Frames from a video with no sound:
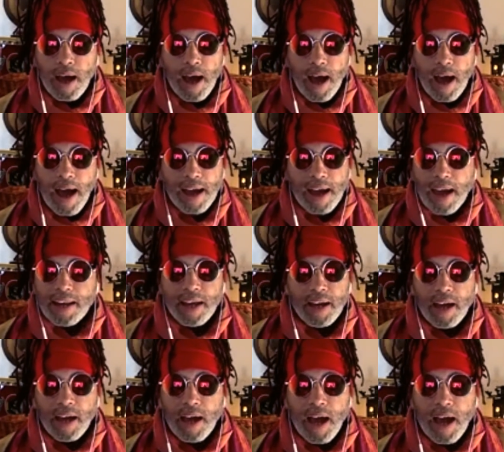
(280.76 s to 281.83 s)
I
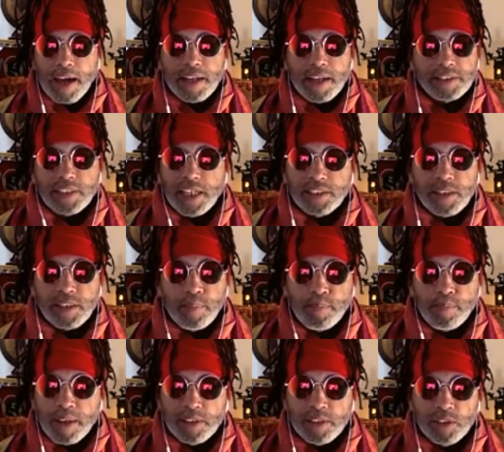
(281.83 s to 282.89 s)
gotta say something
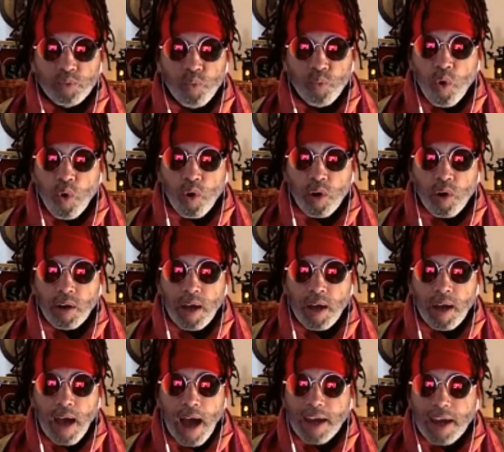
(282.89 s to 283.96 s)
about this war.
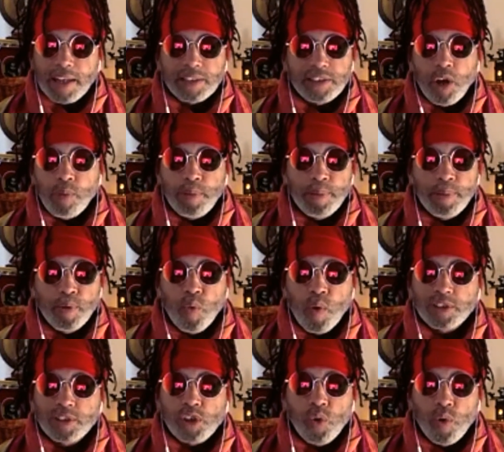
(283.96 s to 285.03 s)
I gotta tell people
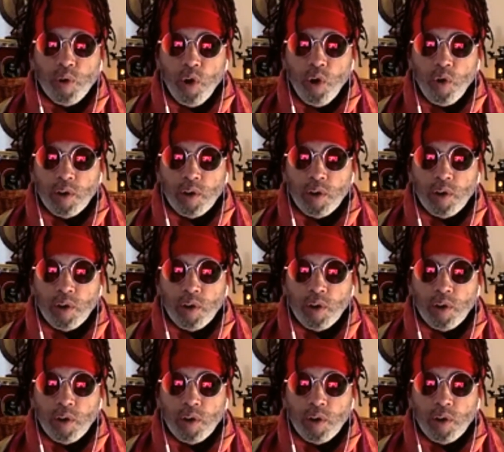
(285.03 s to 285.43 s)
what's going on.